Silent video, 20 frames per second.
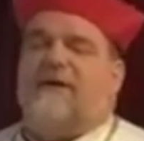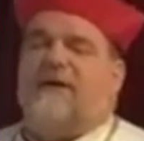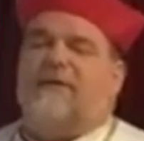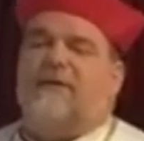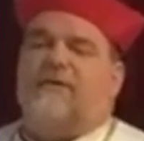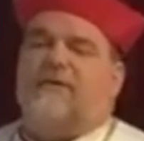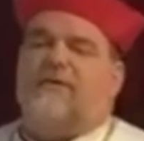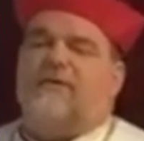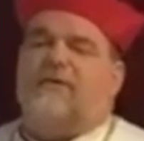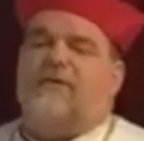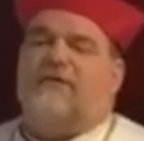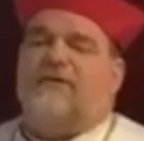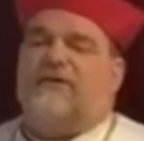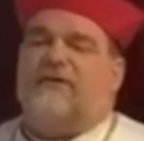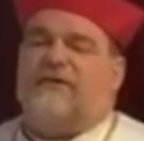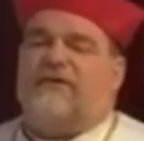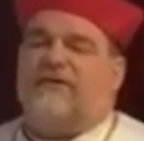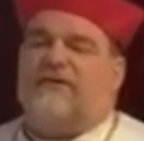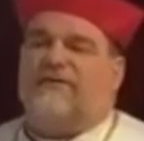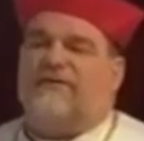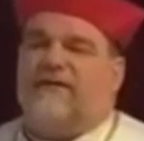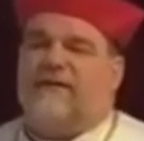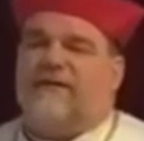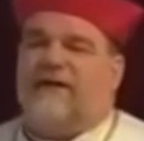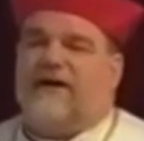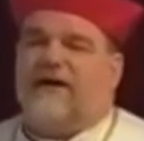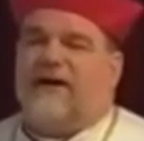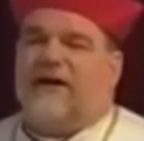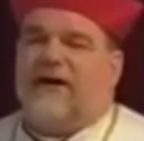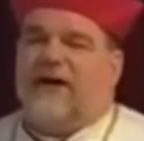and that rosary to defeat
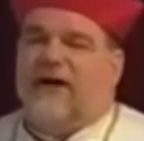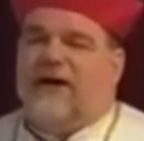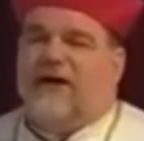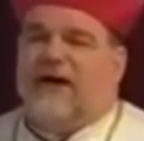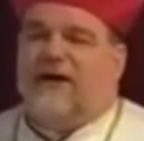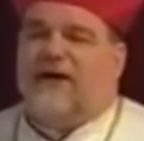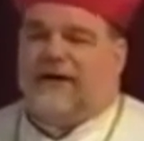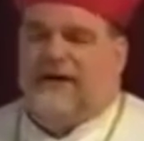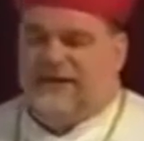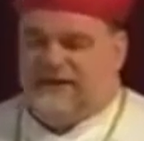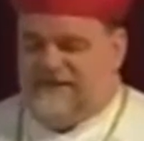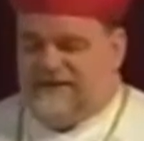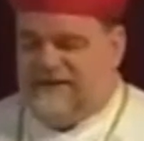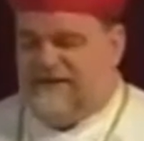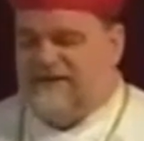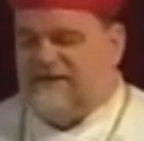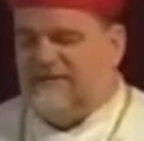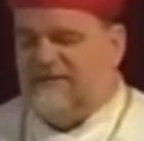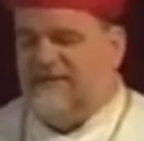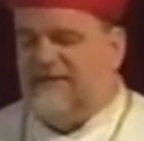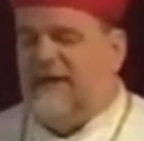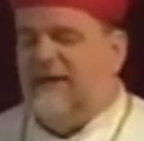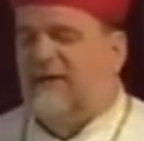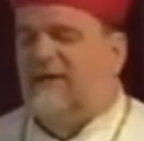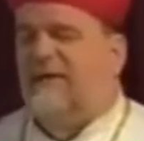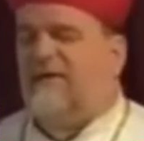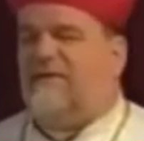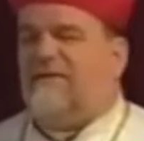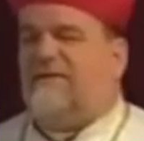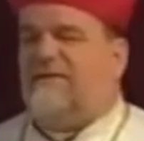our enemies in
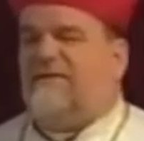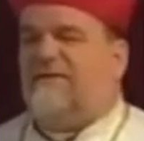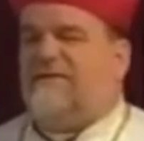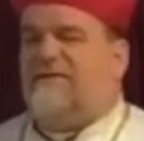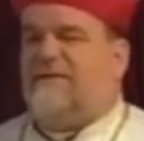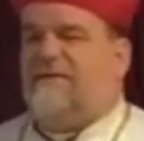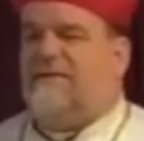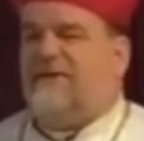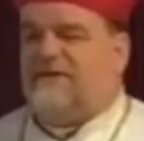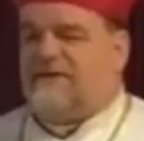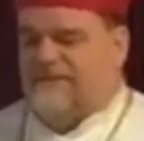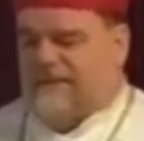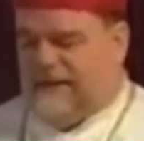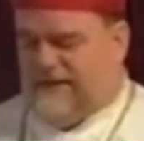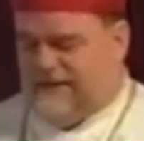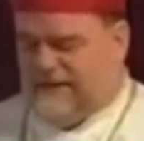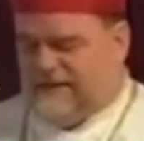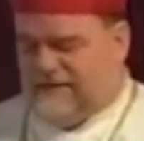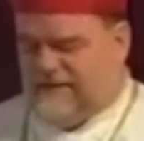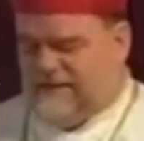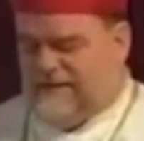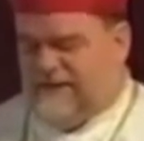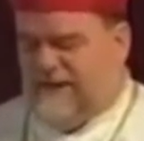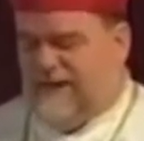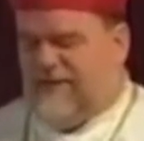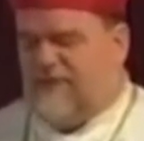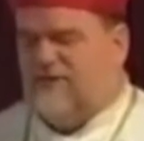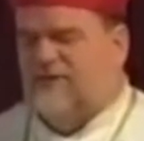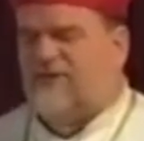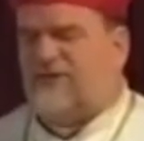hell, the principalities and
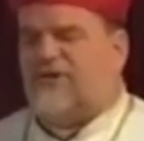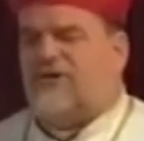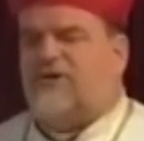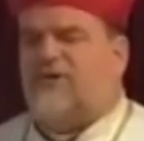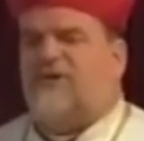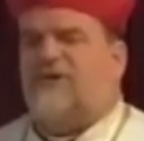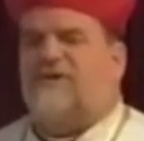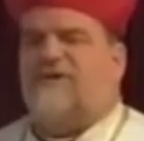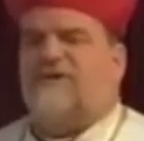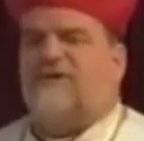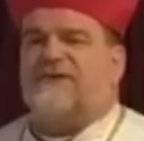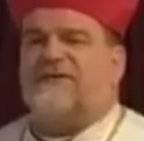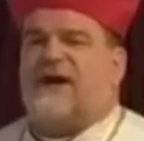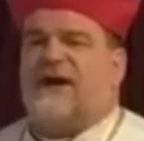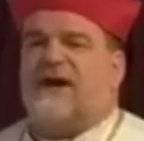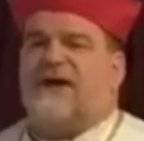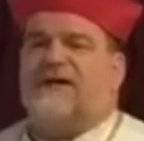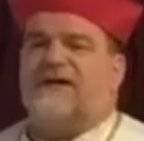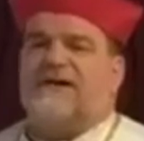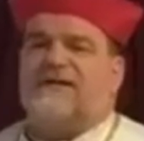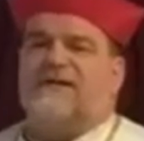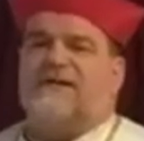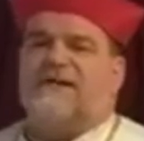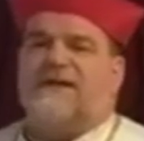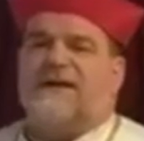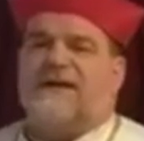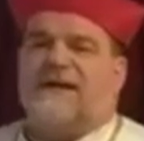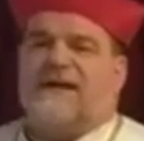powers, the lords of this darkness,